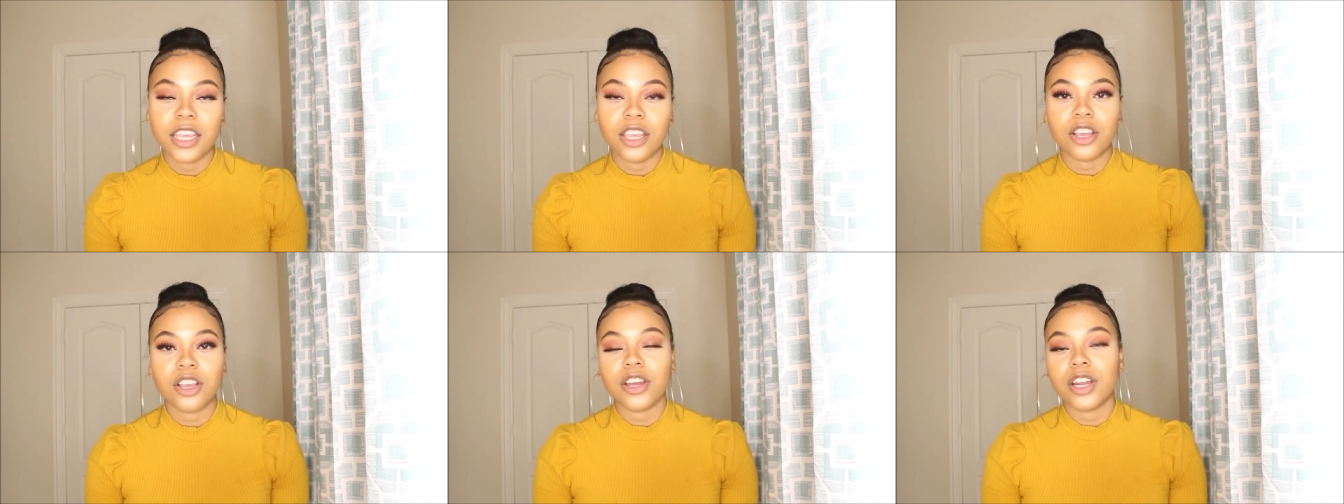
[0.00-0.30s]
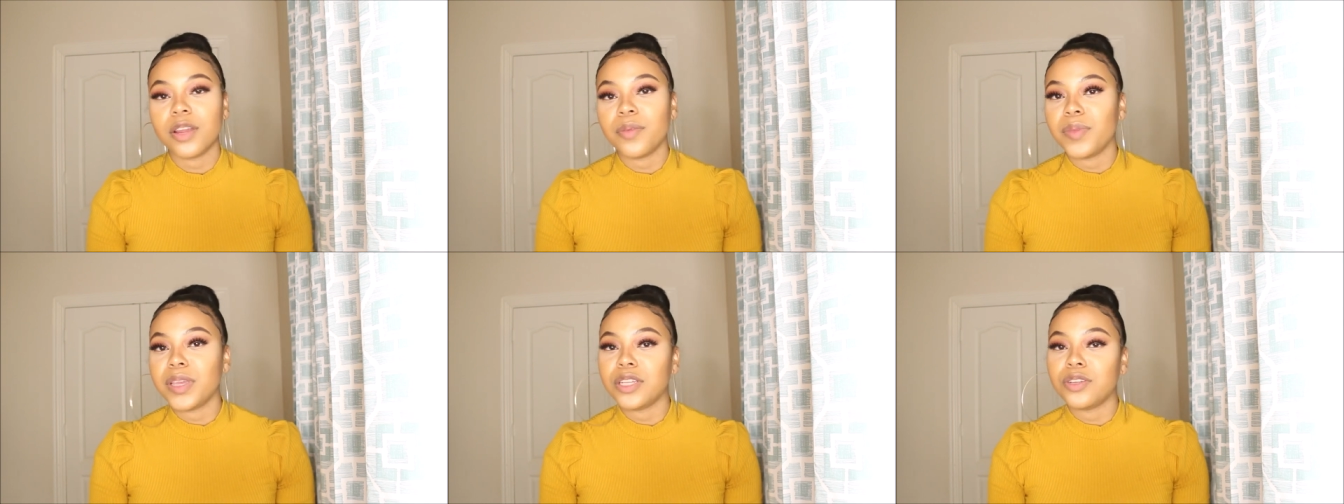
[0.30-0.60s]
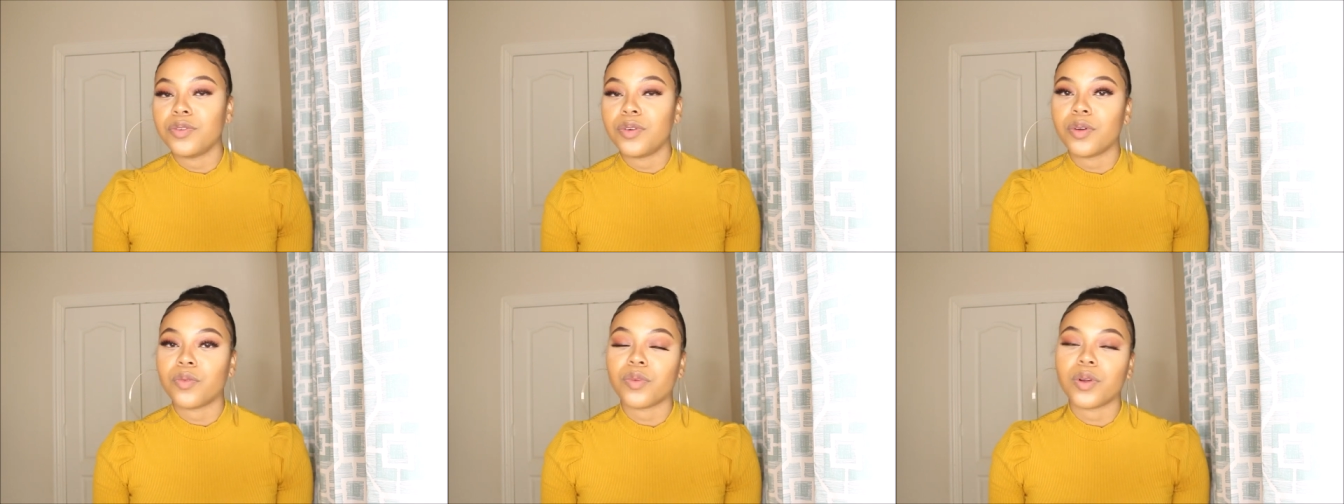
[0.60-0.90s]
You're going to be
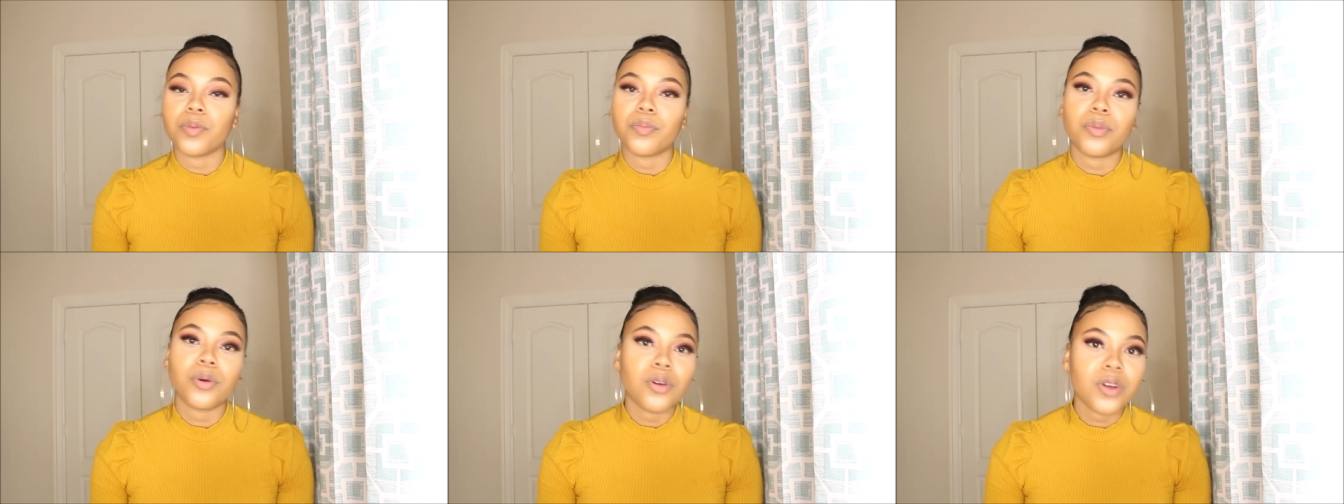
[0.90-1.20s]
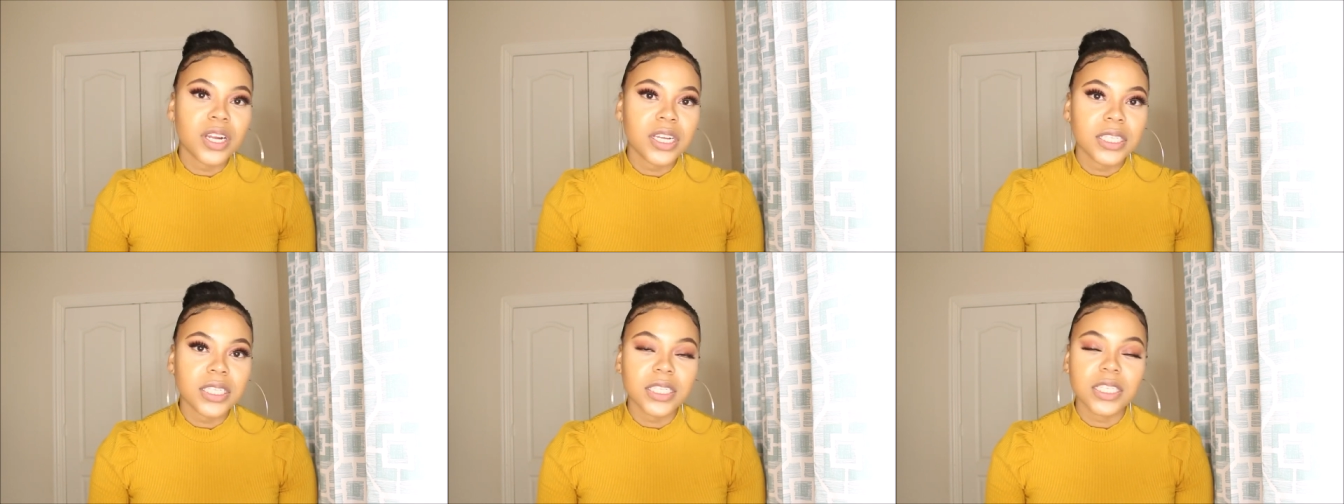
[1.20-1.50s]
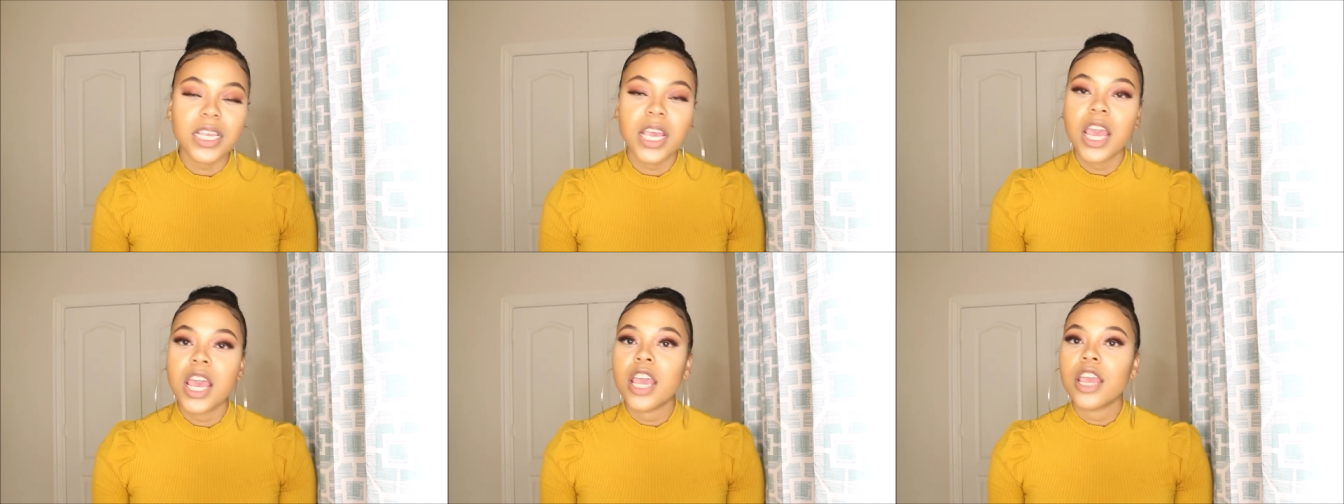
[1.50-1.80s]
doing
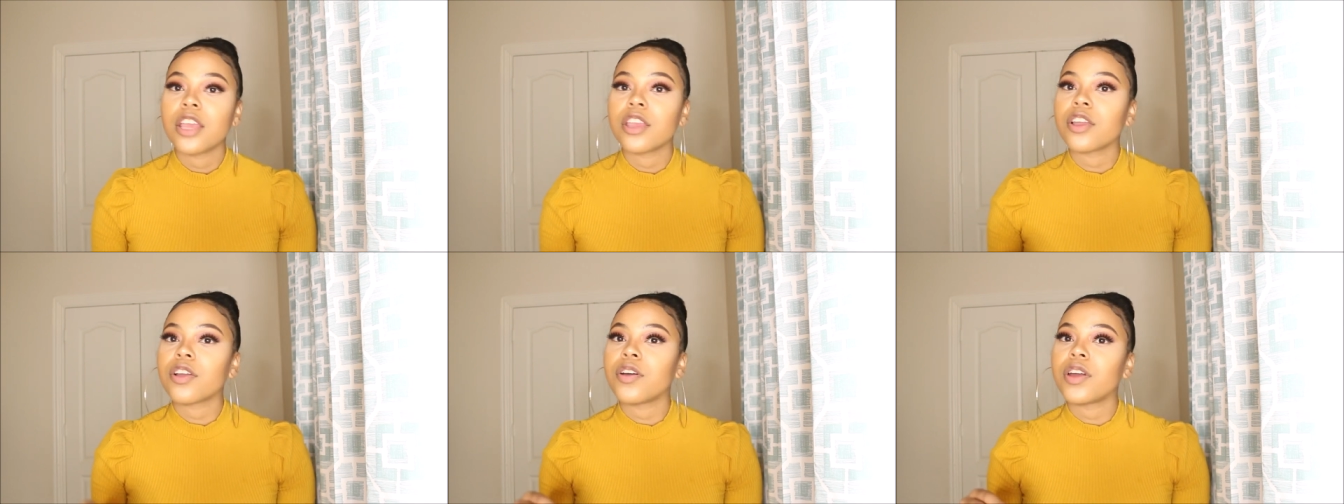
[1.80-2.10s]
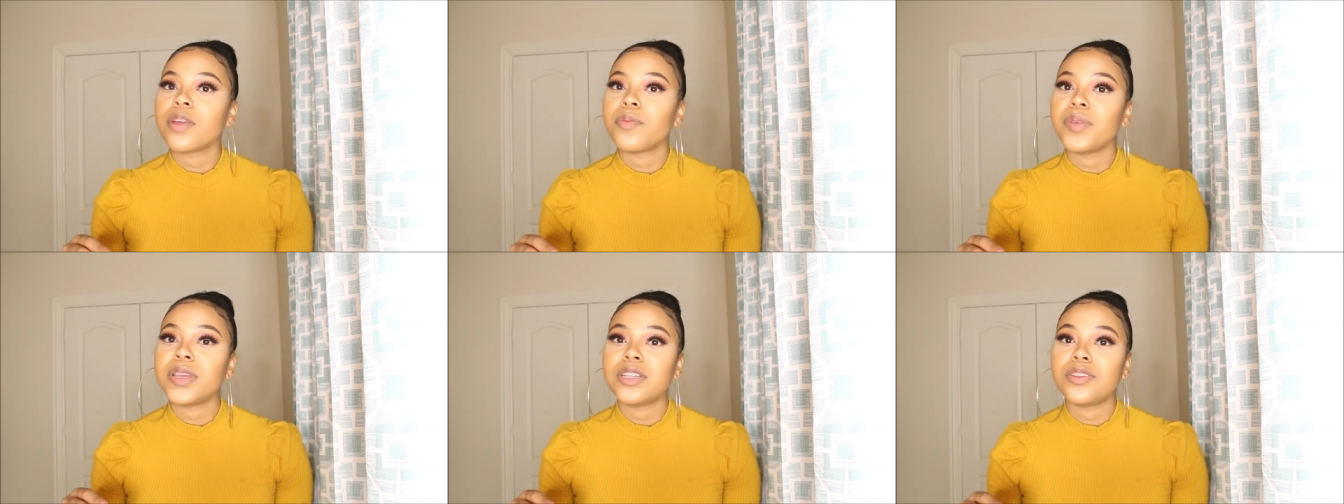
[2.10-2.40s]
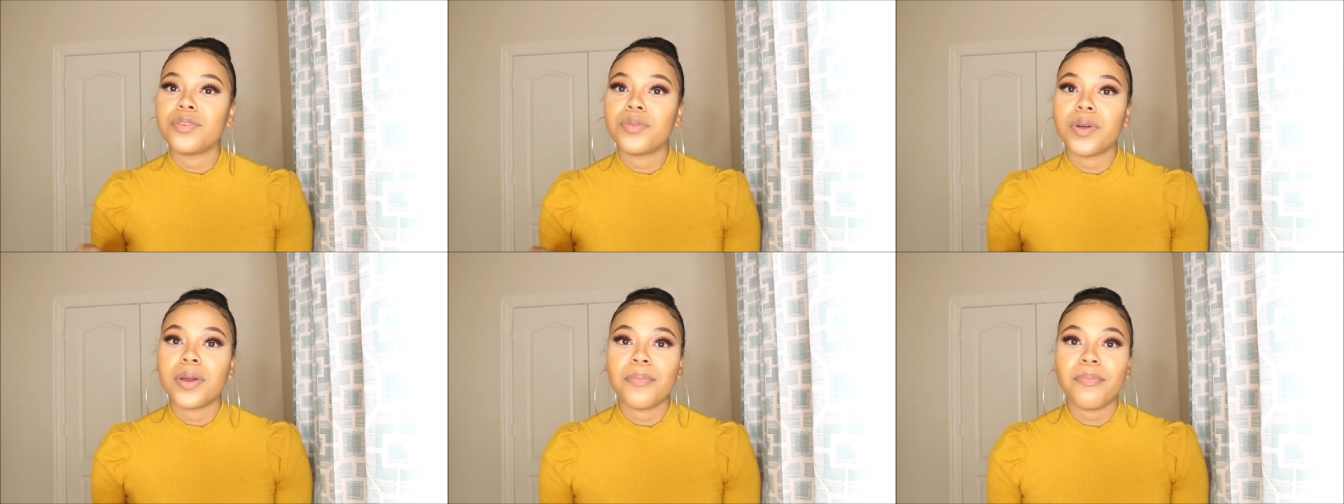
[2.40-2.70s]
reports, you're going to be
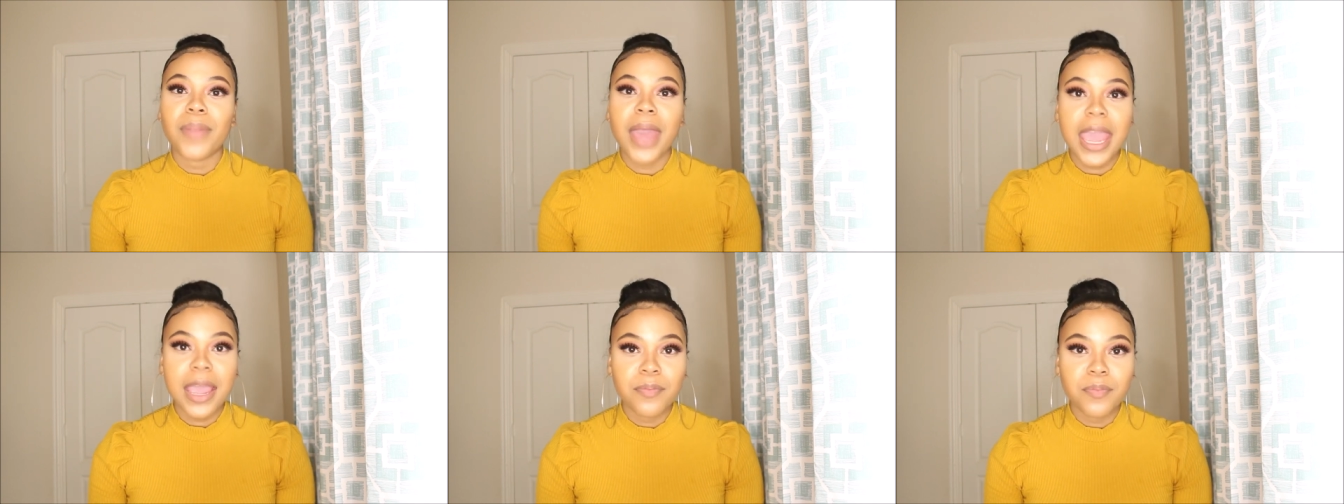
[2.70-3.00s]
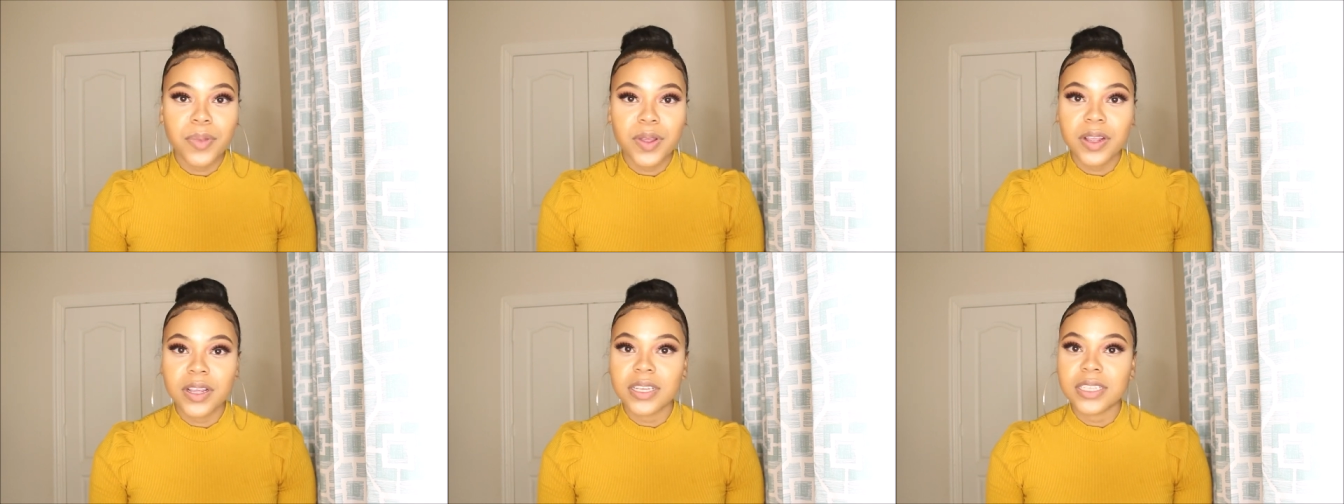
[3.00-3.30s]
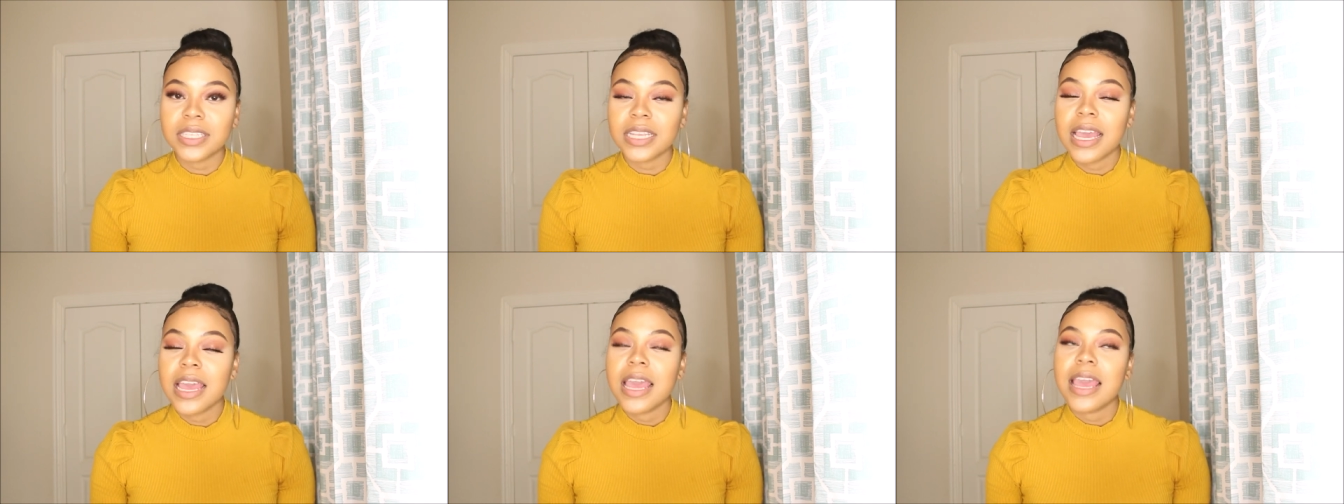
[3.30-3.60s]
doing
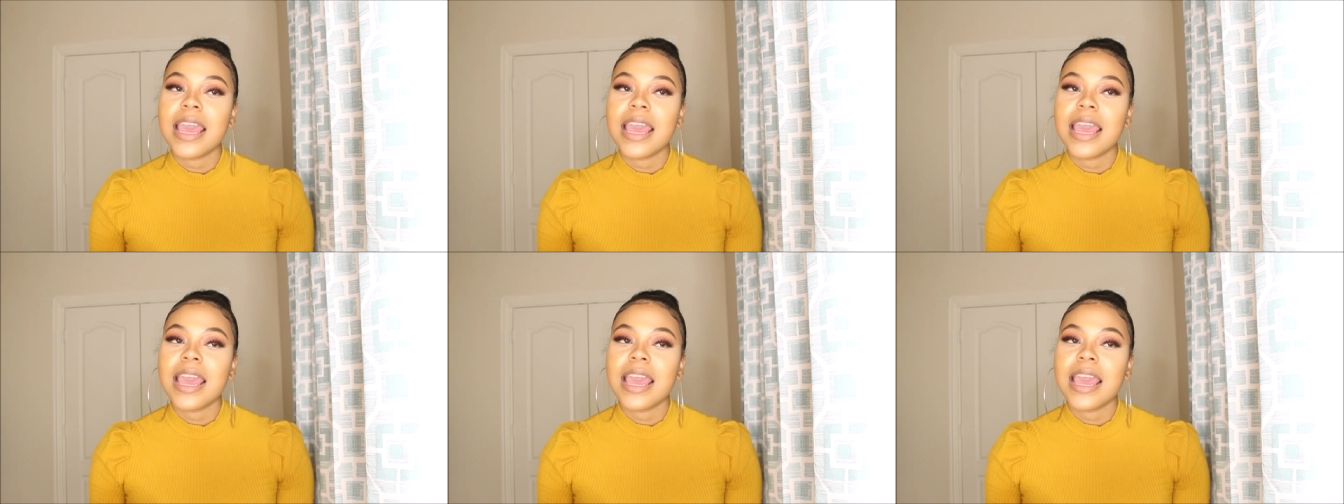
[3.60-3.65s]
papers,